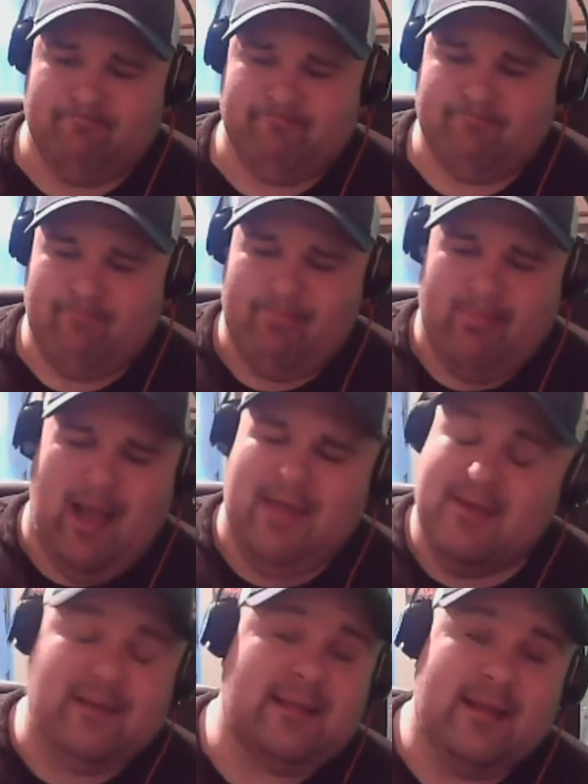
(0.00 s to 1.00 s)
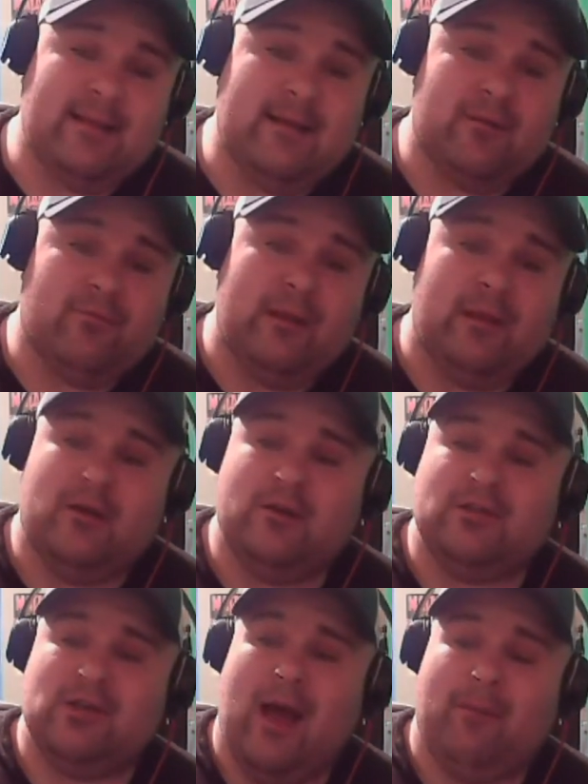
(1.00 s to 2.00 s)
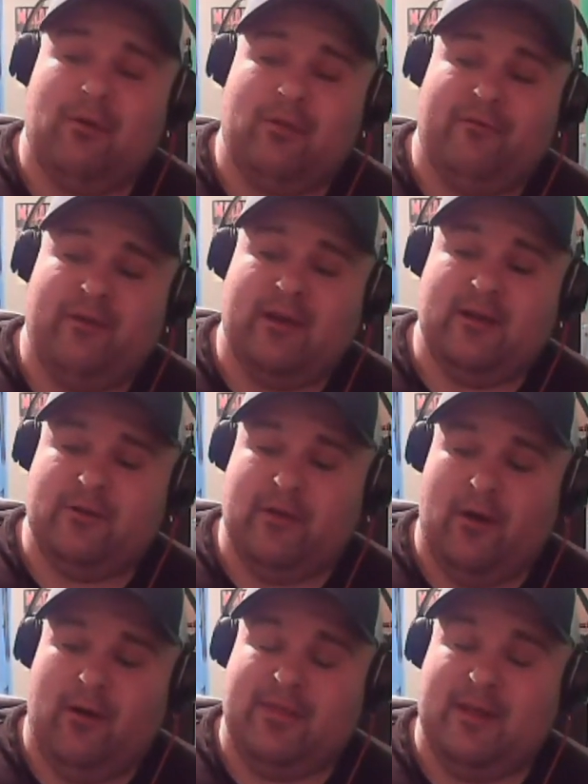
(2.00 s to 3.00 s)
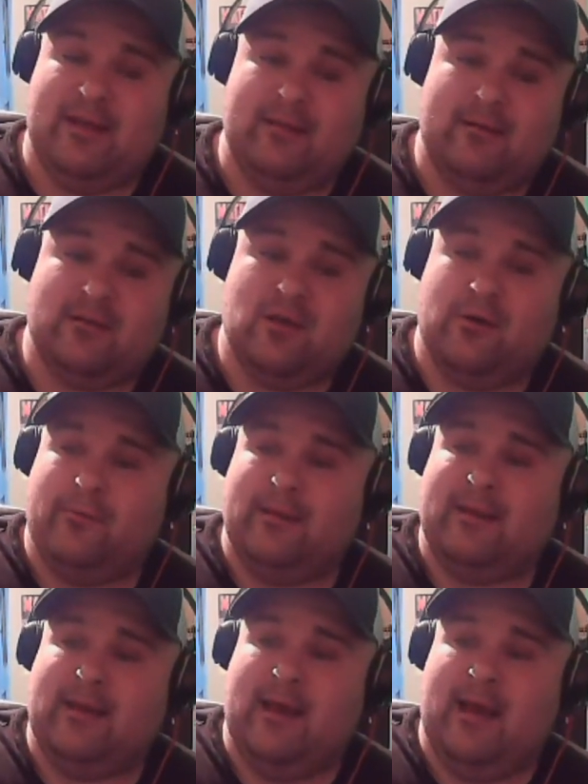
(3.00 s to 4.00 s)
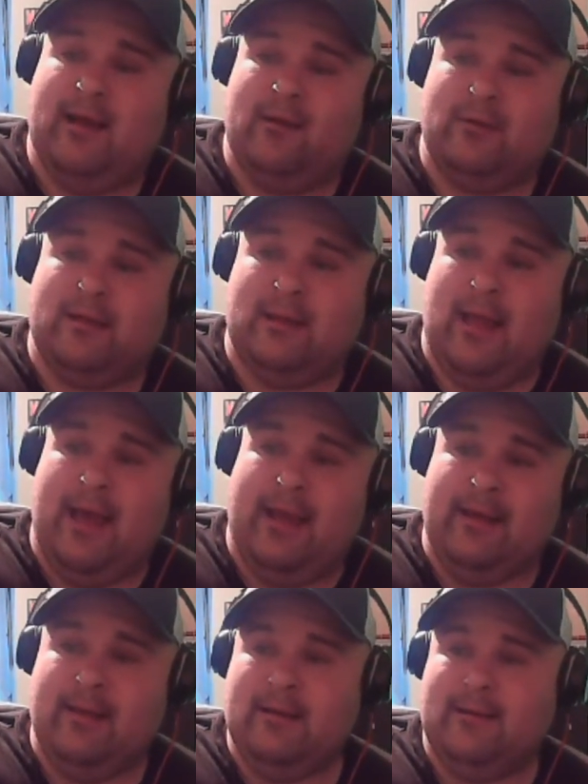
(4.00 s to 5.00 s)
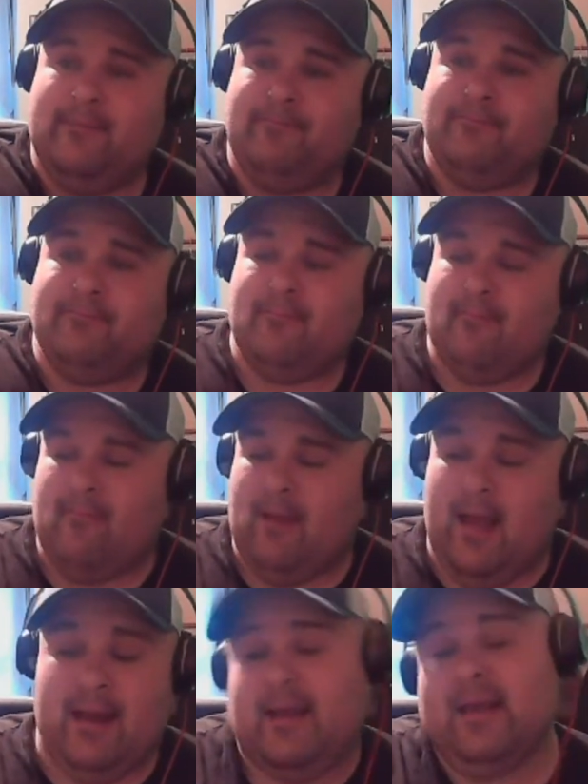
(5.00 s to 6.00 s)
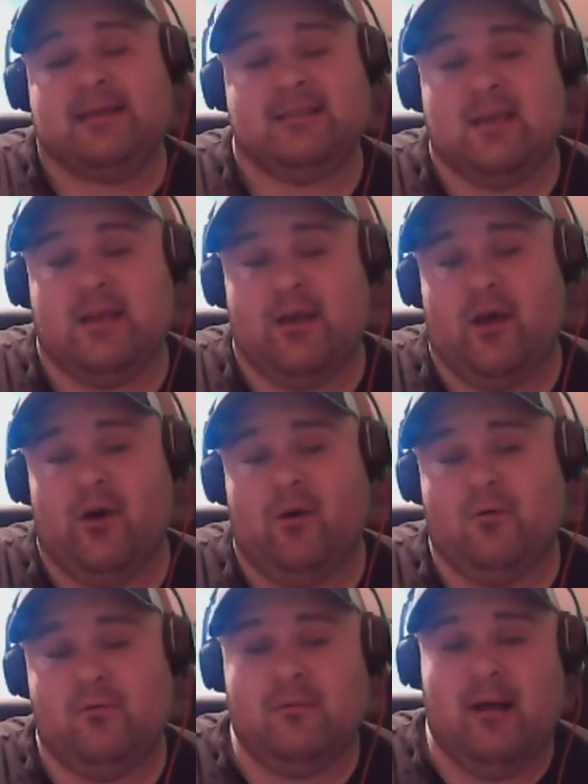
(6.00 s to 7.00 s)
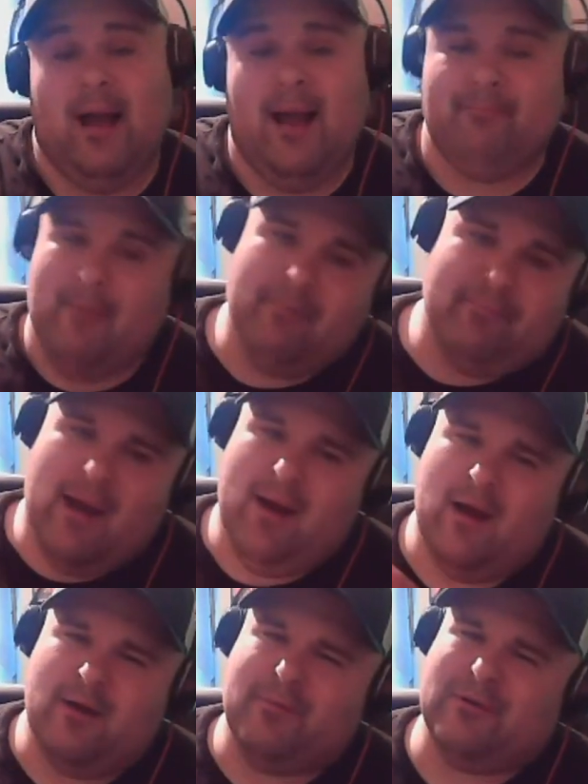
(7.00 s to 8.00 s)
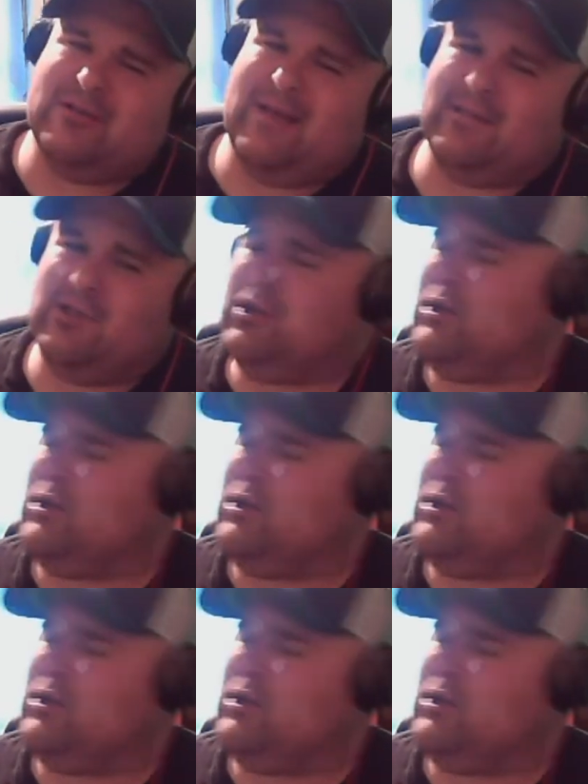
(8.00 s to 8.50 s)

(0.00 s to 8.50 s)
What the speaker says: everything like that. I think they did a really good job on the figure, though. I think he looks good with the lay. And he is going